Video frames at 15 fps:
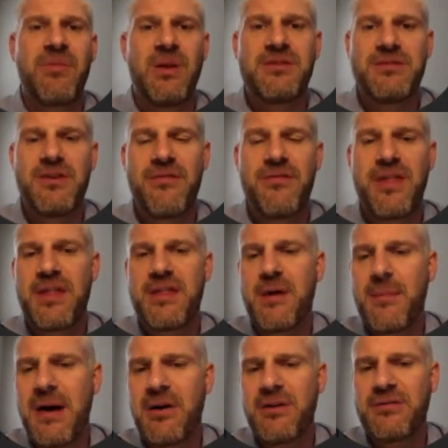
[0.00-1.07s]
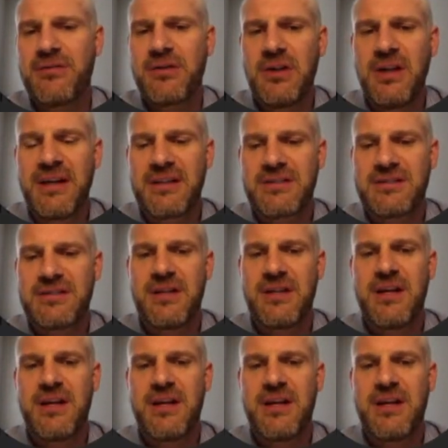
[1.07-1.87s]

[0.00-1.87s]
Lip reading: So the amount of clicks